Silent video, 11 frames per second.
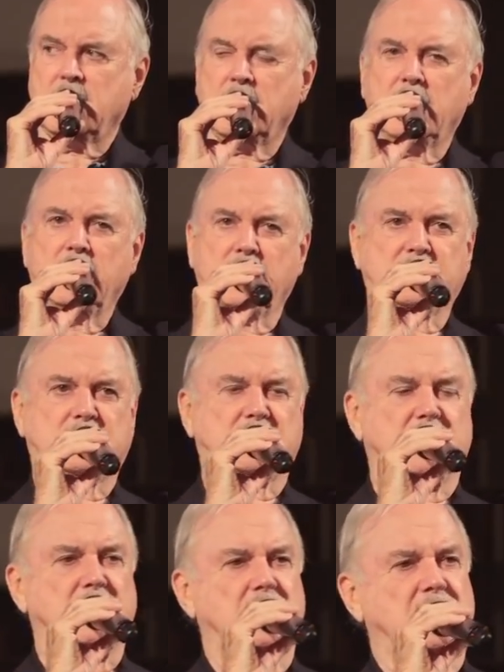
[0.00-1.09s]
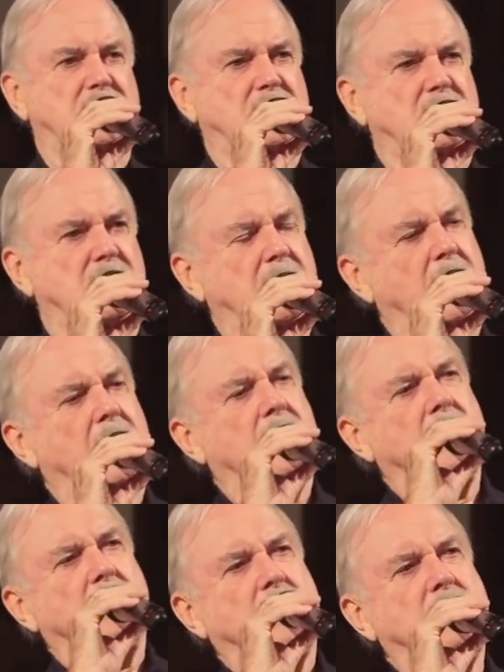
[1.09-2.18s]
And I looked at it and I thought,
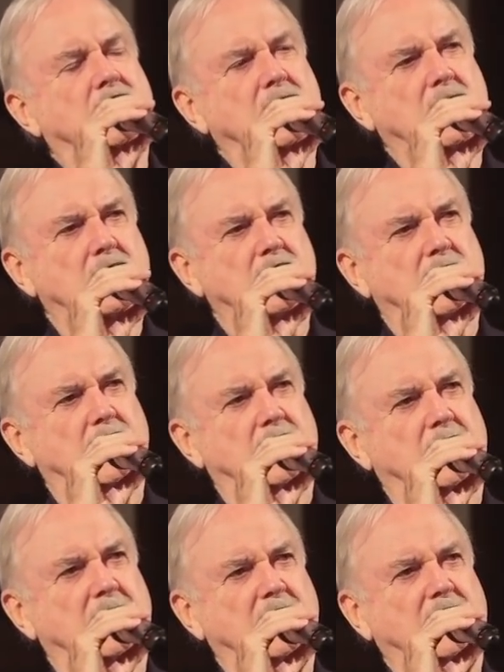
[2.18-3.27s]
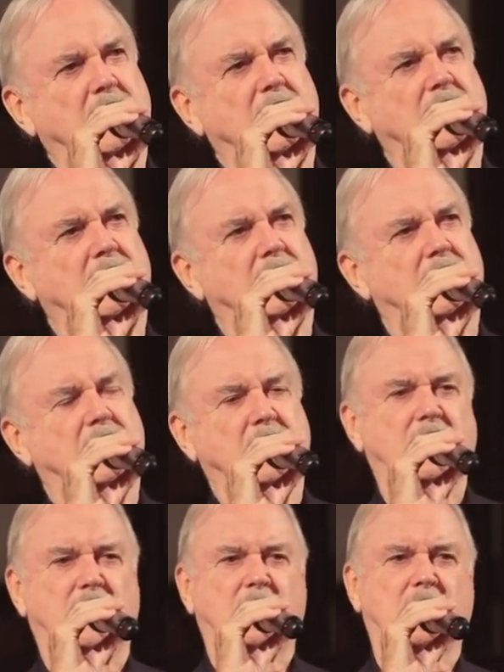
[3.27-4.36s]
you know, this
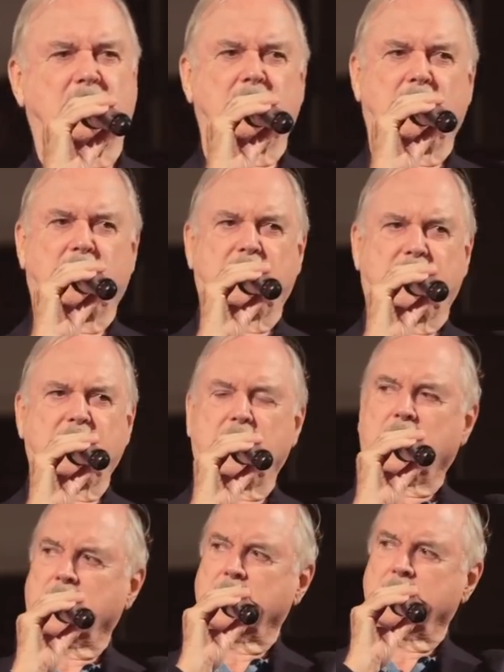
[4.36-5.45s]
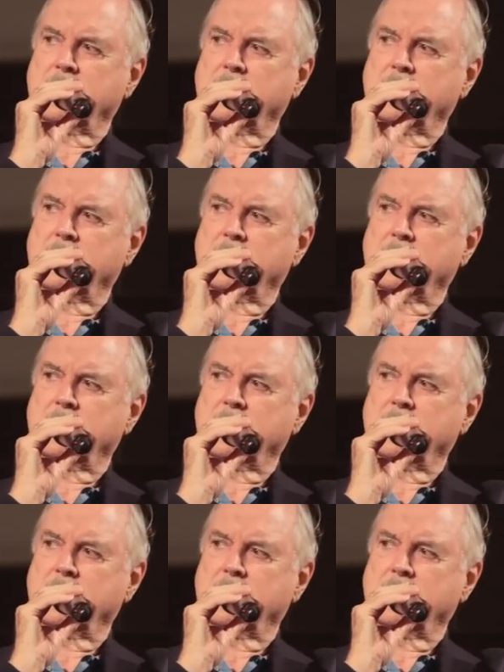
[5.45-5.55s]
is a good thing.